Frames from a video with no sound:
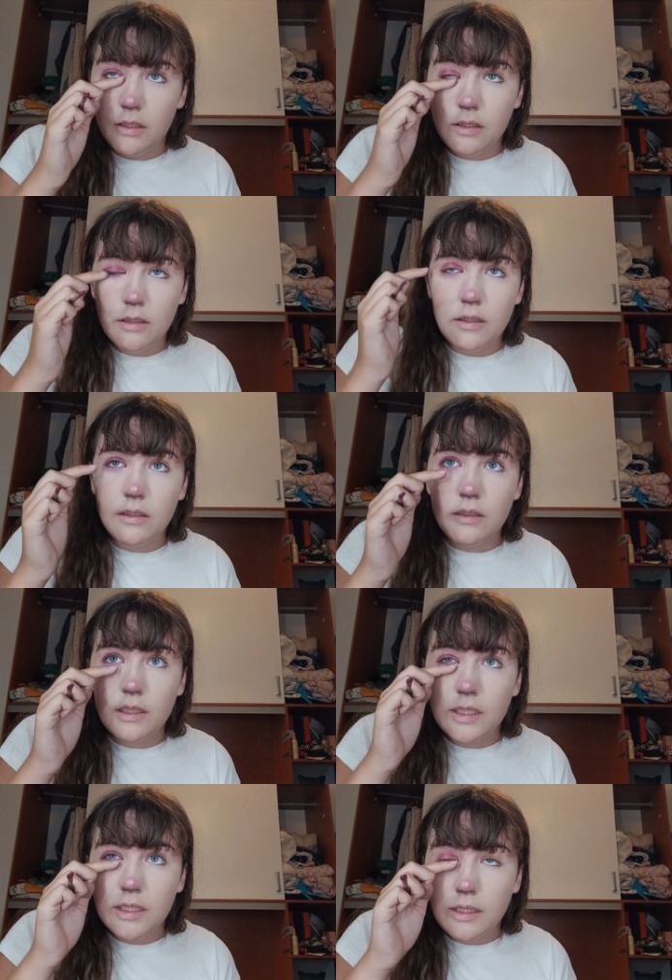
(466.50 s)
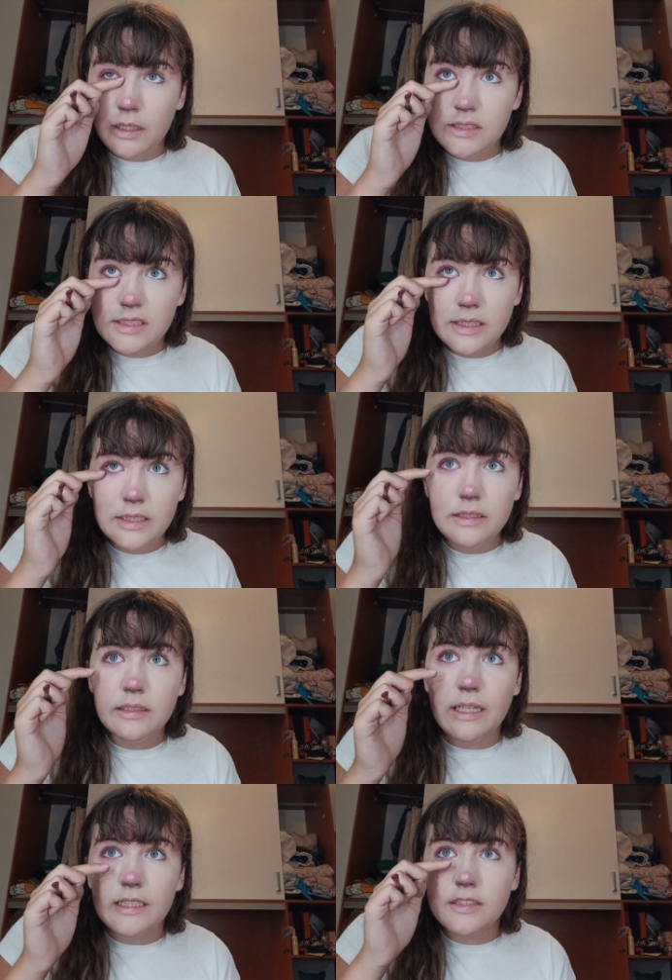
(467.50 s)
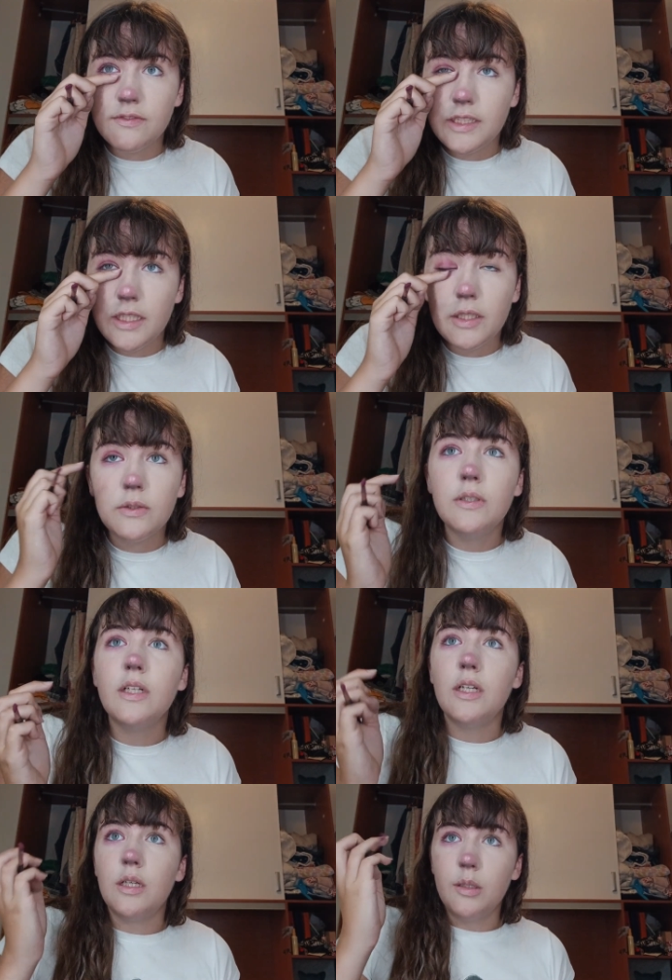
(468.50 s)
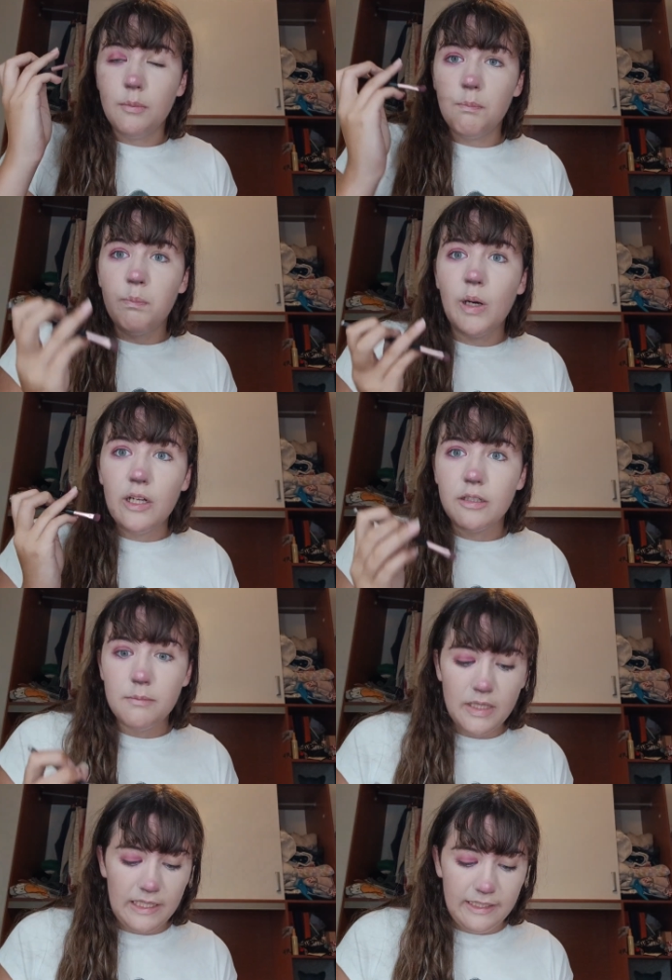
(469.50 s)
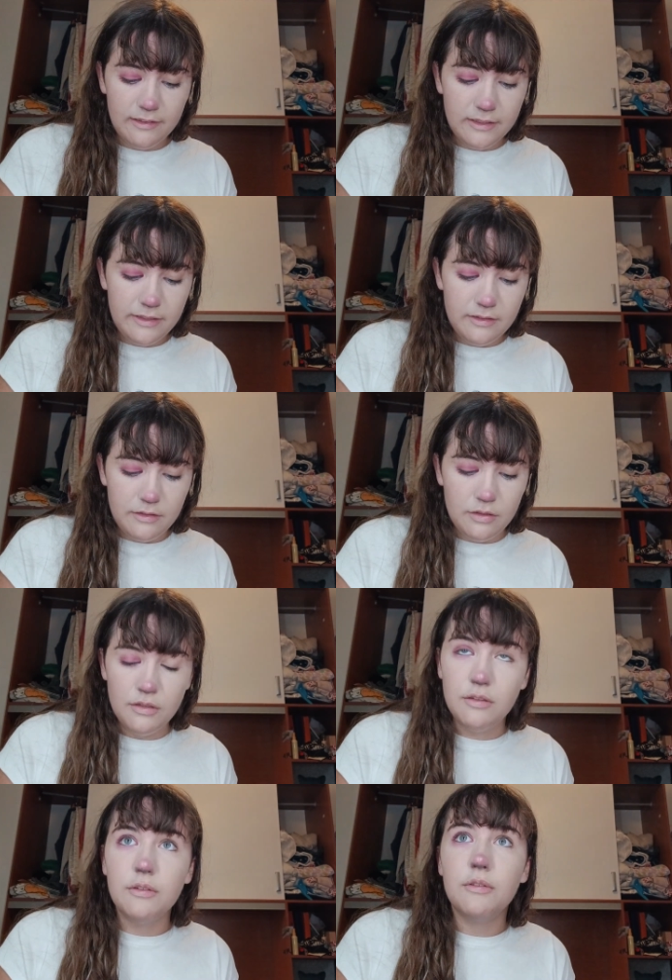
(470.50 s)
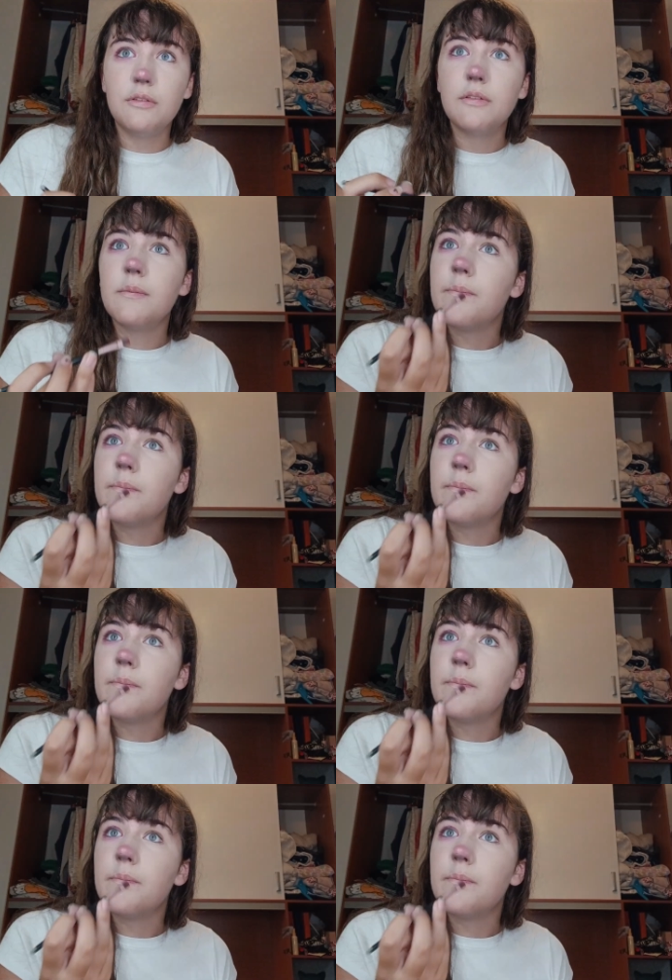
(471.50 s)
Like I said in the last video, bottom eyelid too,